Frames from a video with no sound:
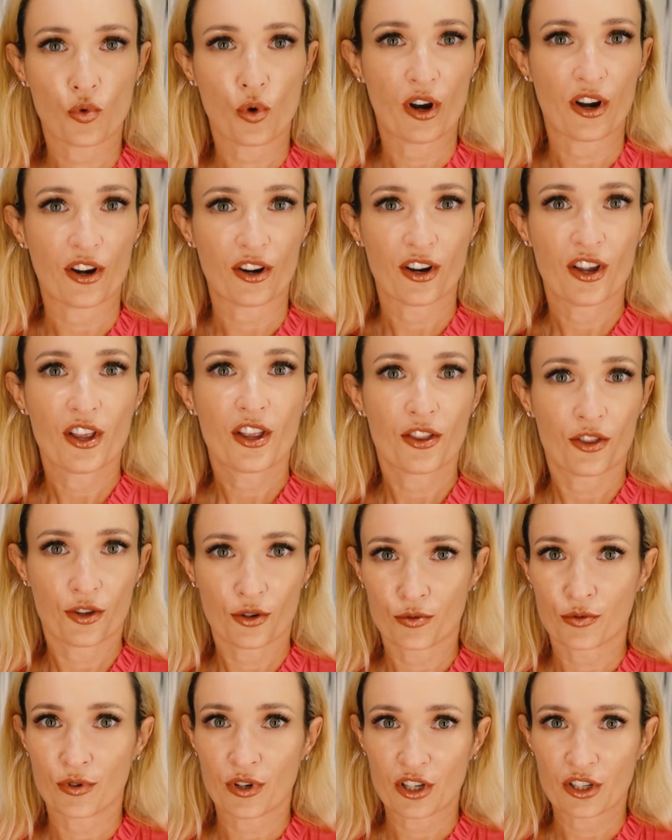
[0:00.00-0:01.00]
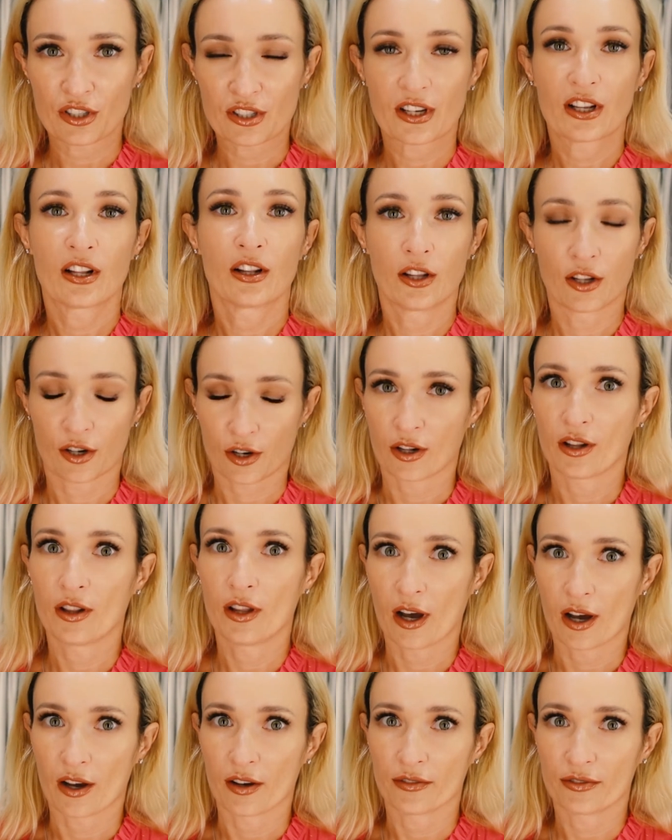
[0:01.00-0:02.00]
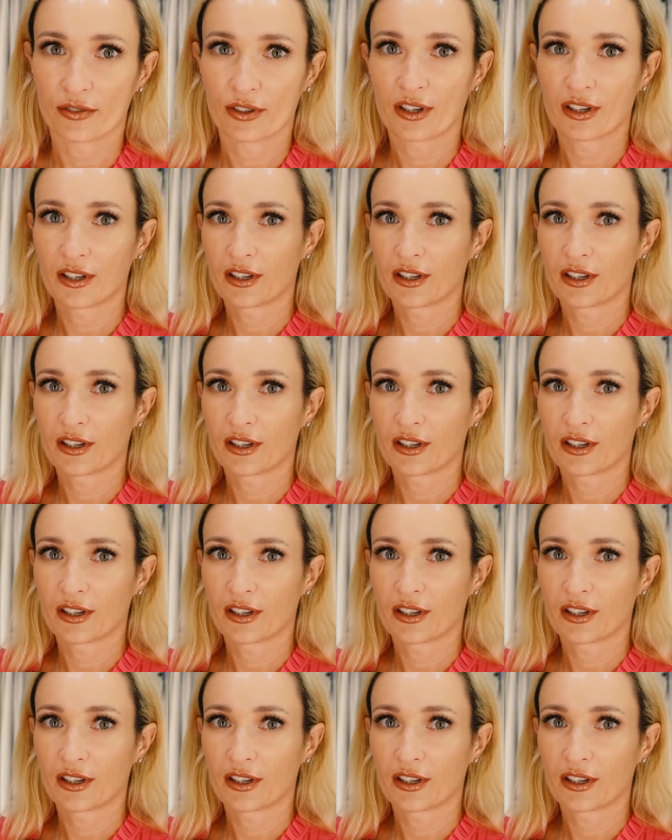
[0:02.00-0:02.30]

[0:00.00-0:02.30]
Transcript: where there is little love.